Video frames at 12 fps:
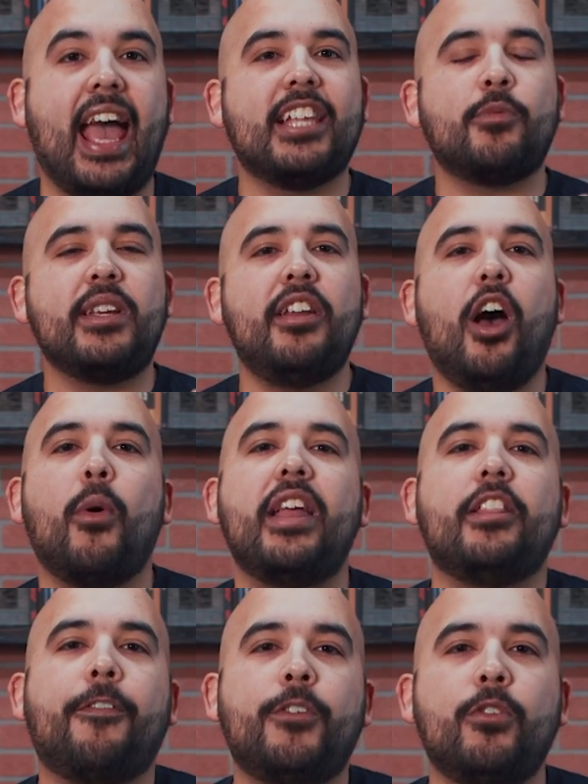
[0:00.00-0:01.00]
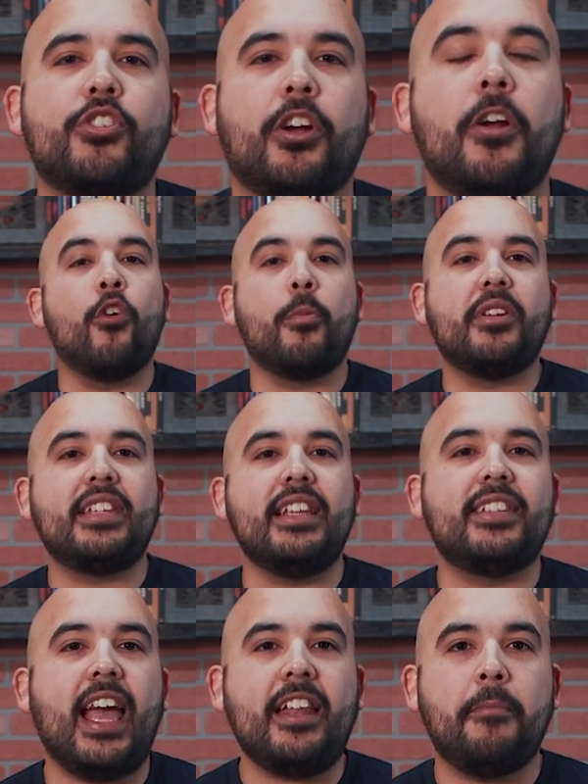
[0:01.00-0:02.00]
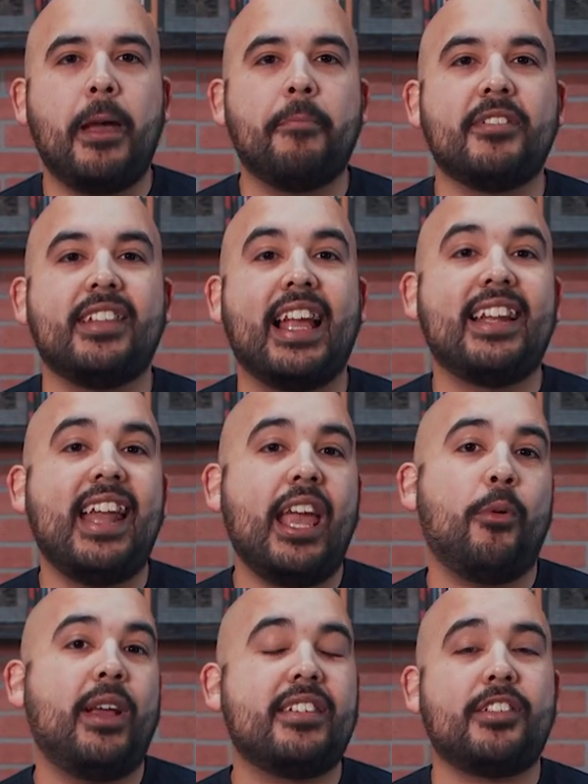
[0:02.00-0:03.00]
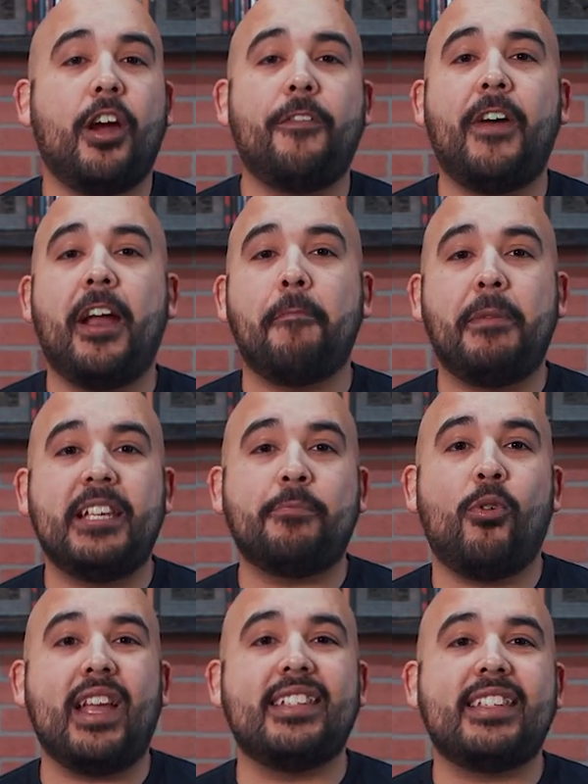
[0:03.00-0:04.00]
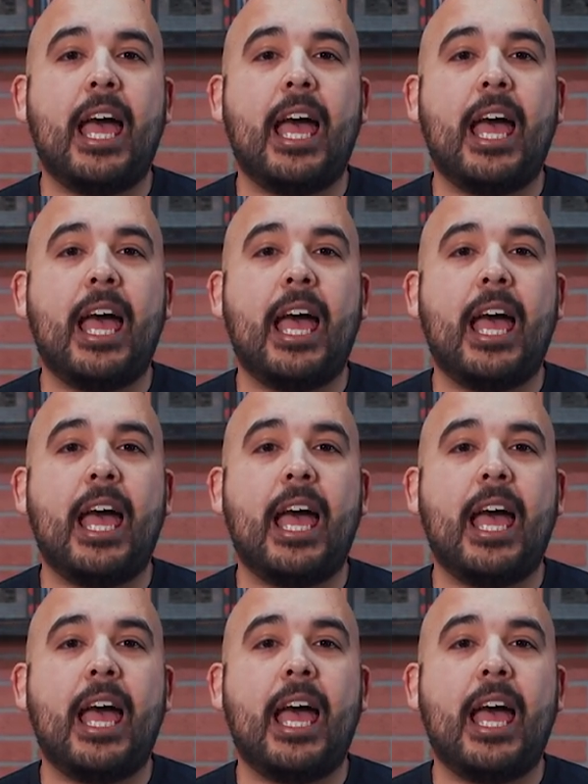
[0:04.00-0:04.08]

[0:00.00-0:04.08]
As we know, in the future, former Teen Titan members like Nightwing, Starfire, Beast Boy, and